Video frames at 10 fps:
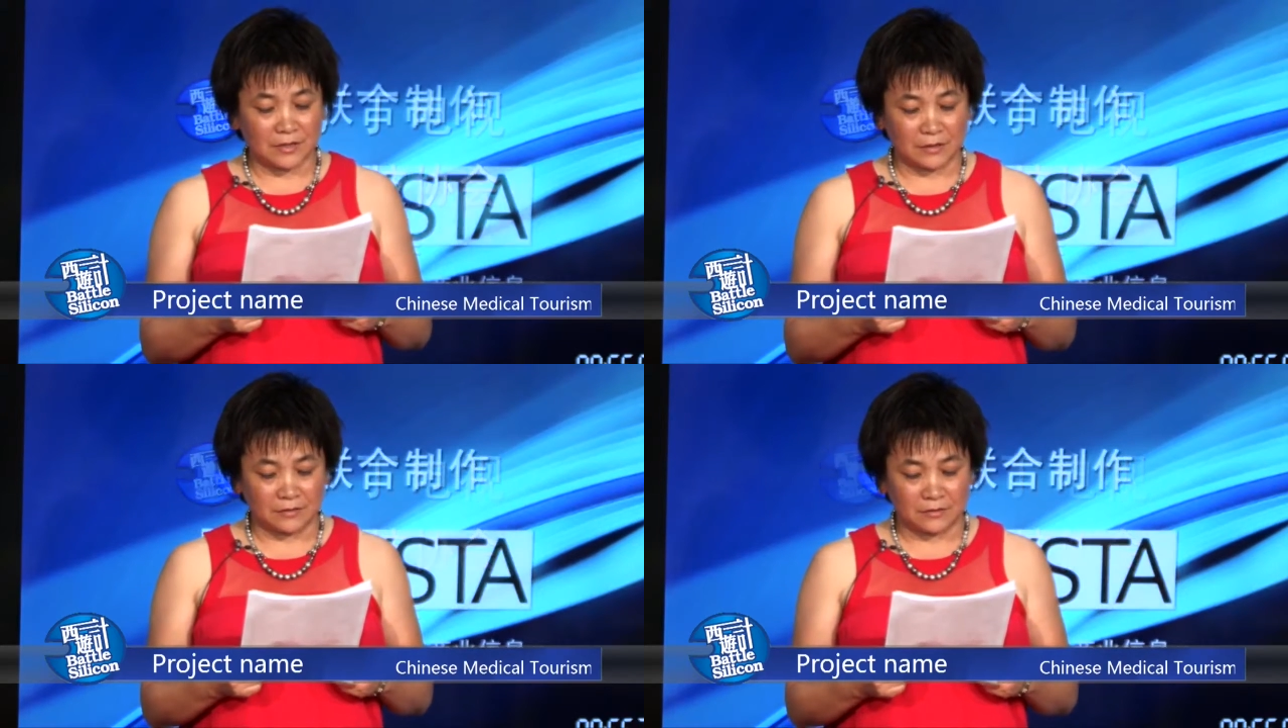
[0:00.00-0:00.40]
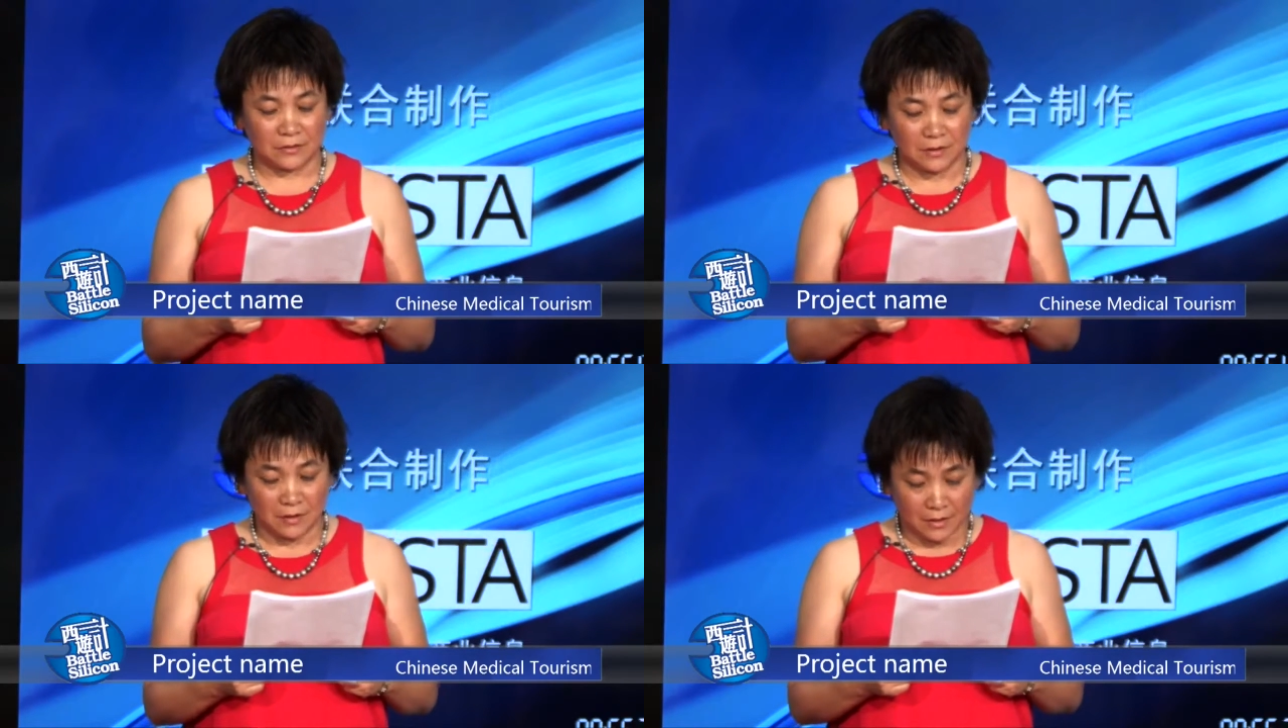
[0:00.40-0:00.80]
and
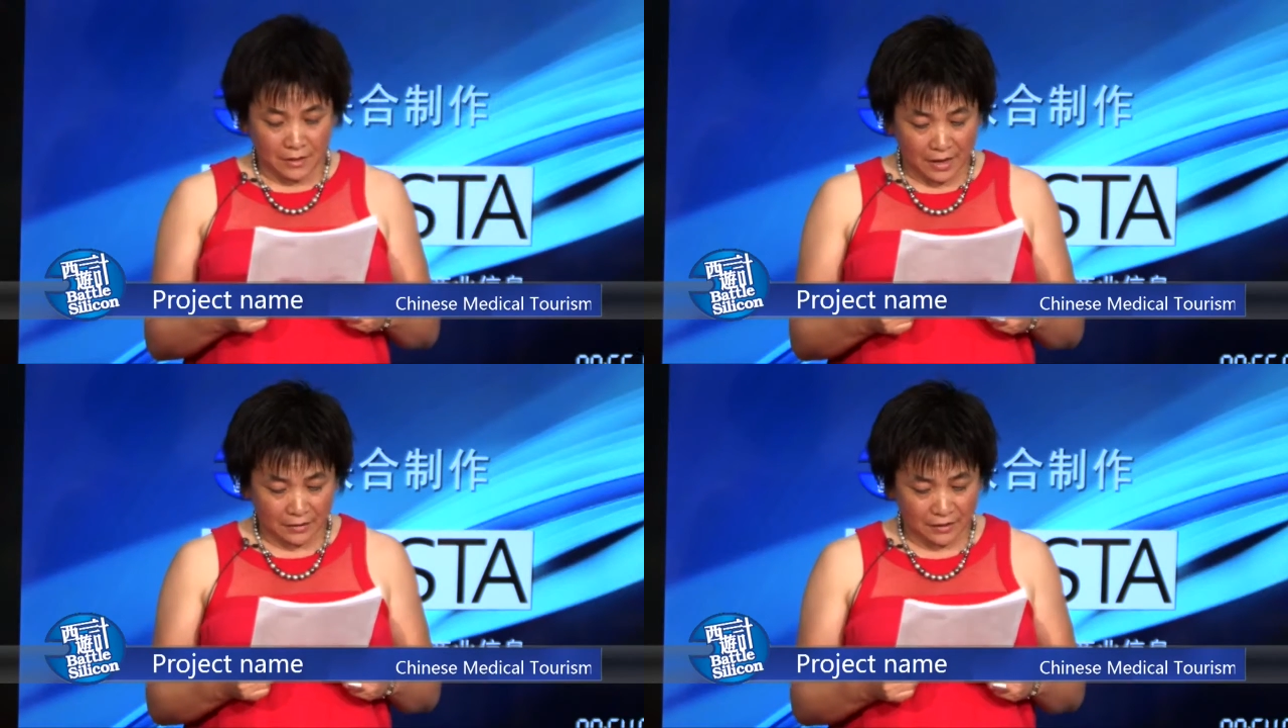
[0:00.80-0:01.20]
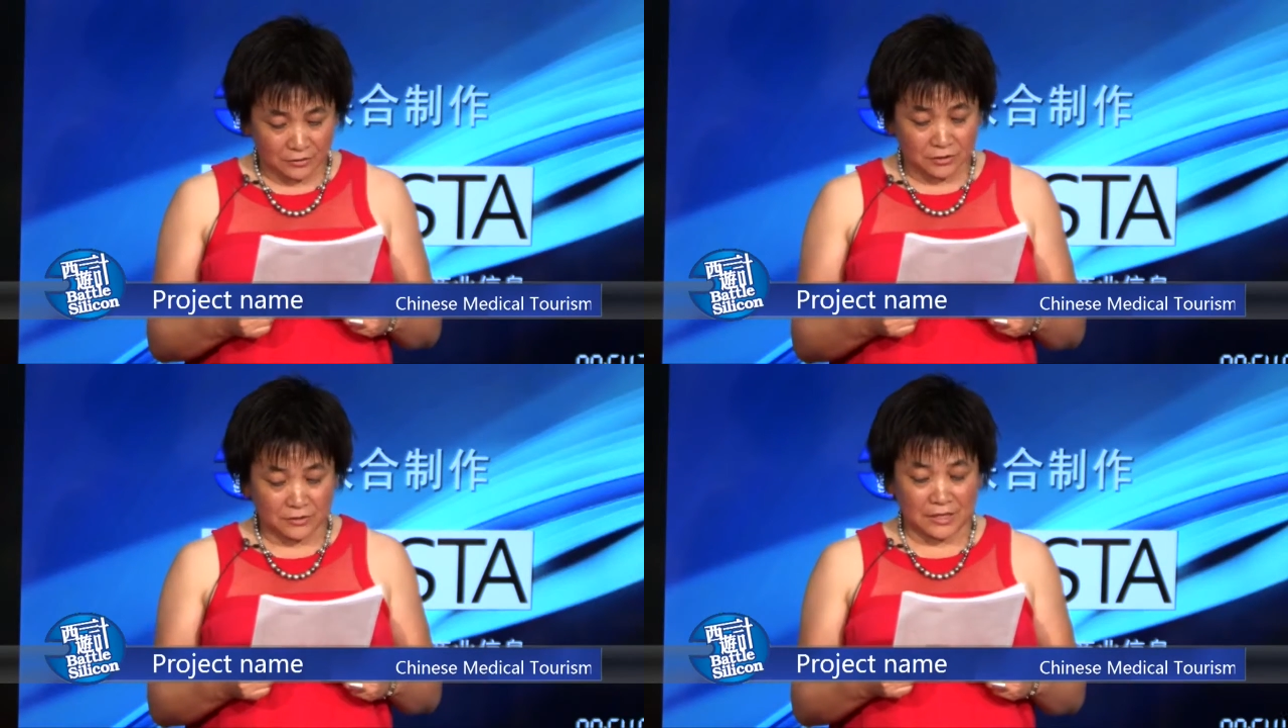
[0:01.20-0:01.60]
at
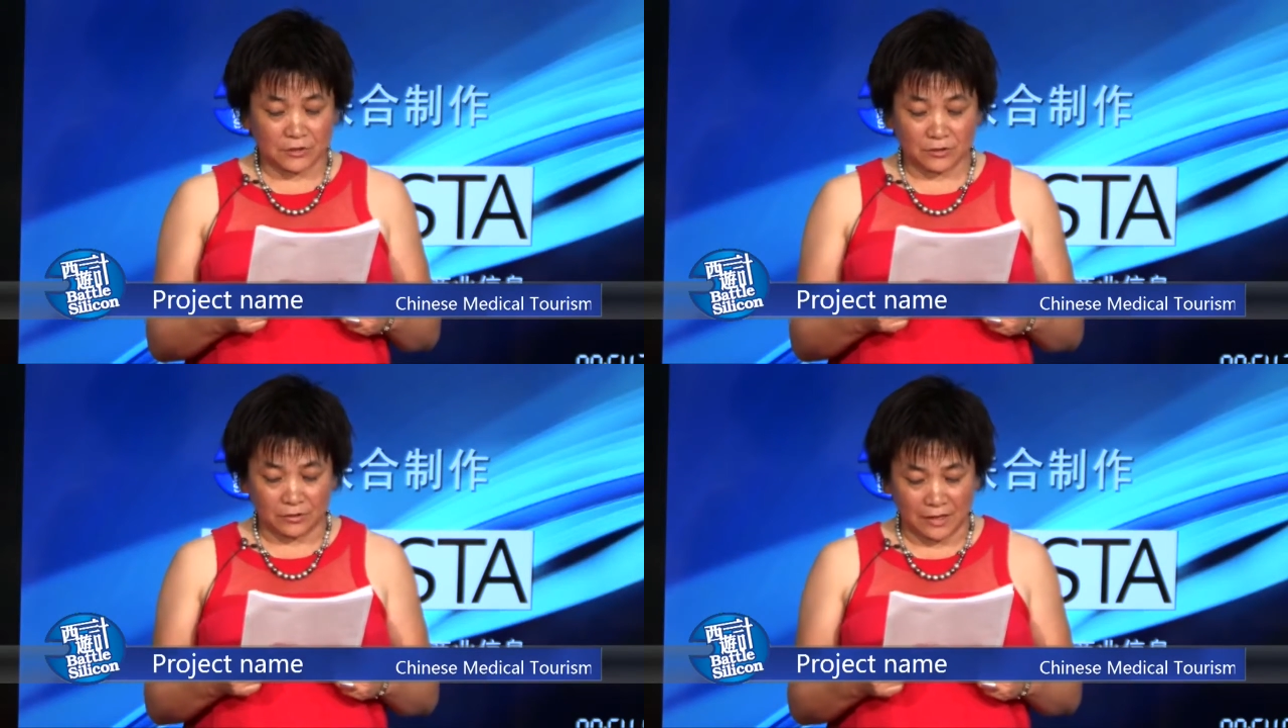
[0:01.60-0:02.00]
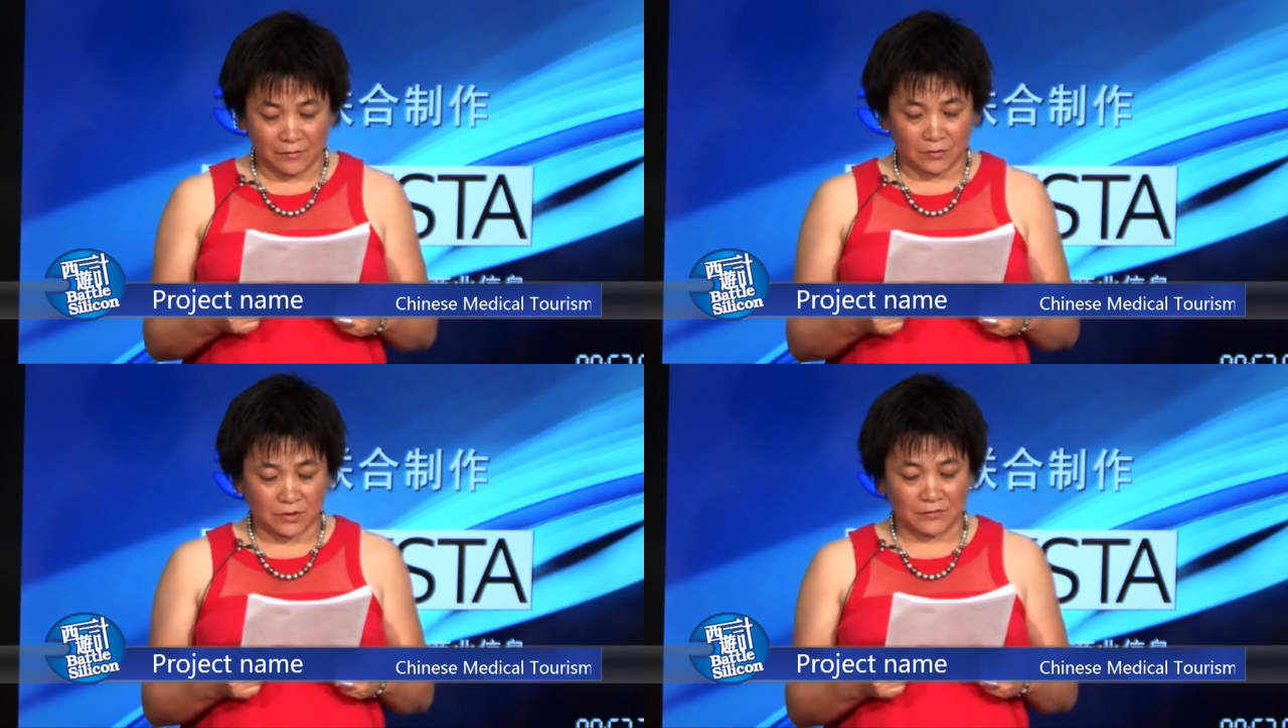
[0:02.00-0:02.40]
international
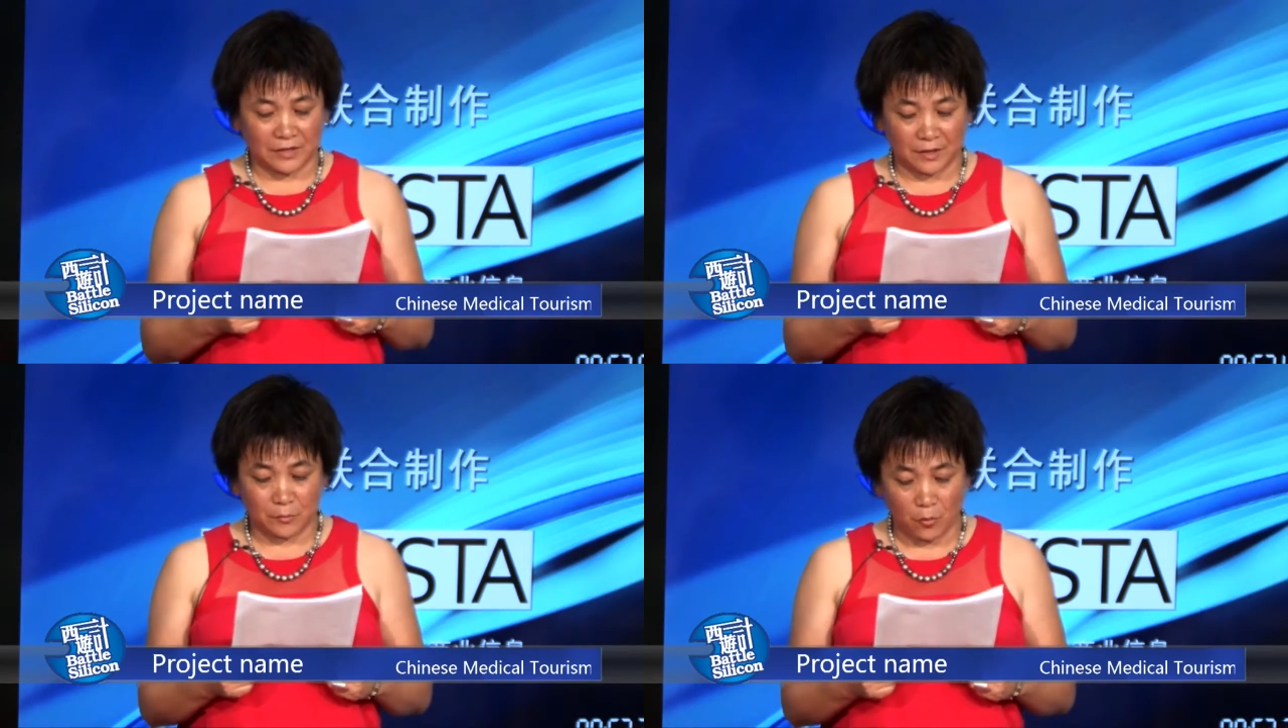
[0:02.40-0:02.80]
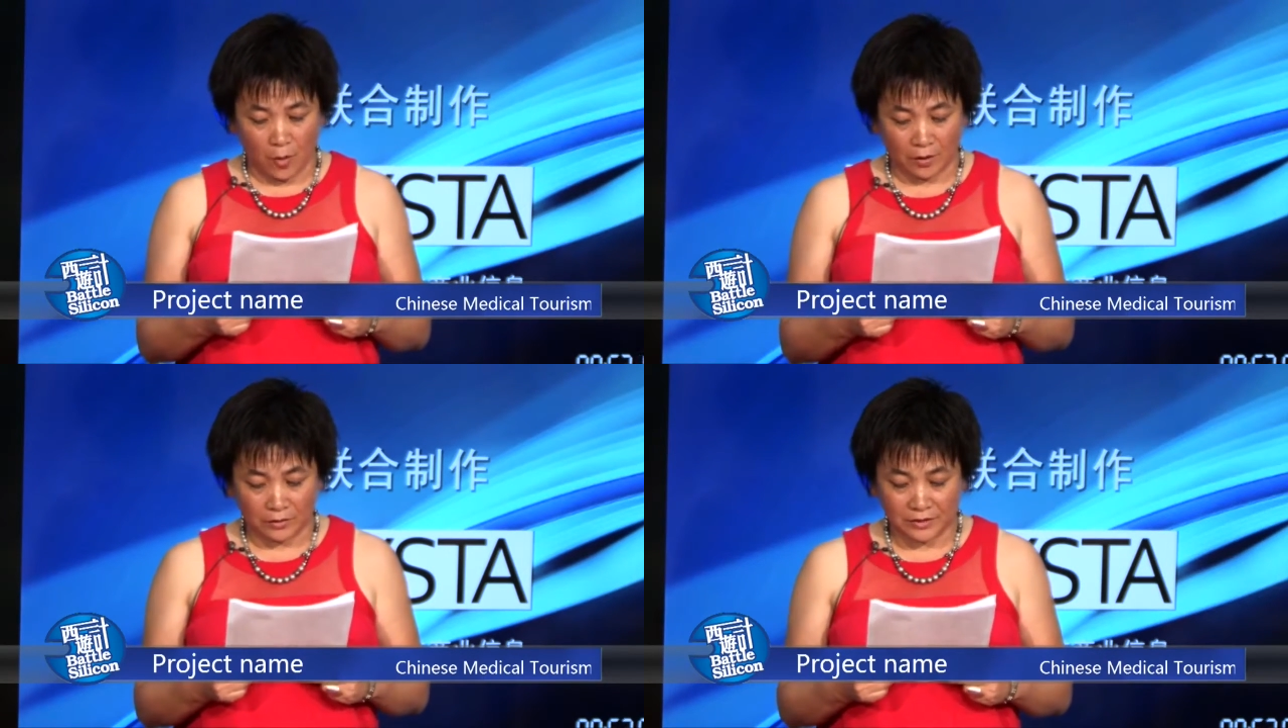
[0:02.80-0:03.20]
levels of care
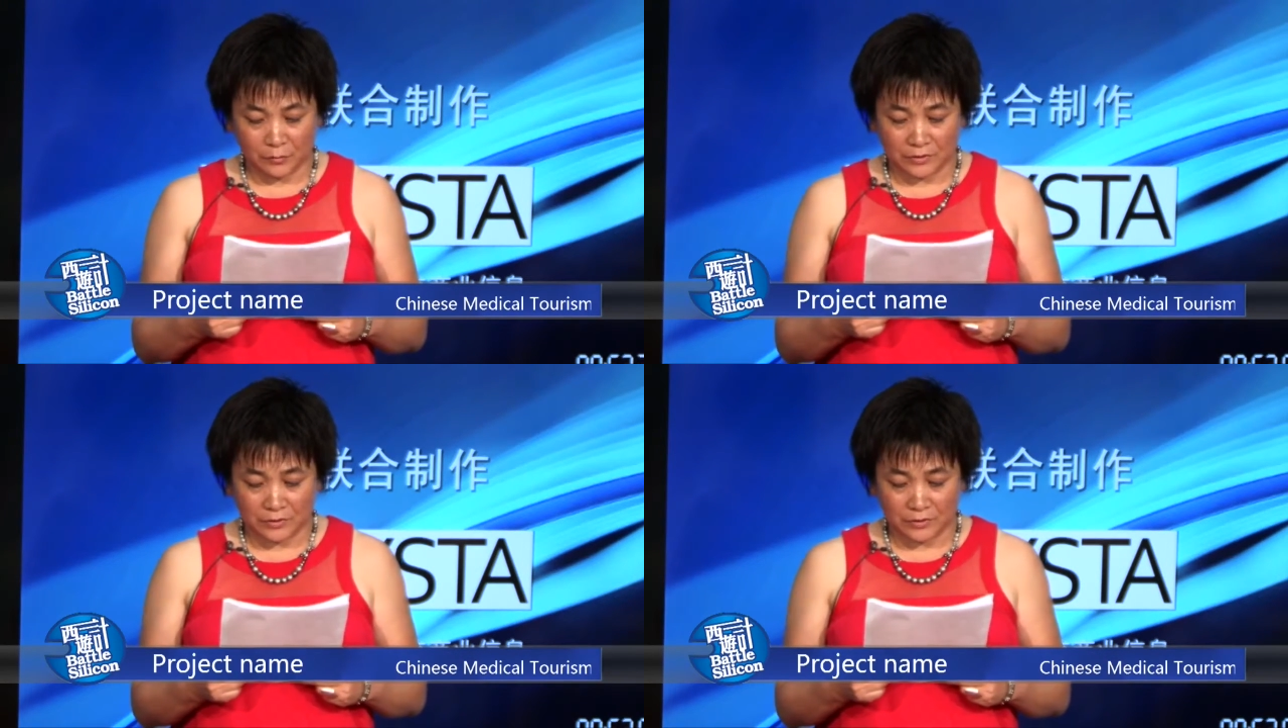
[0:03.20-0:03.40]
quality,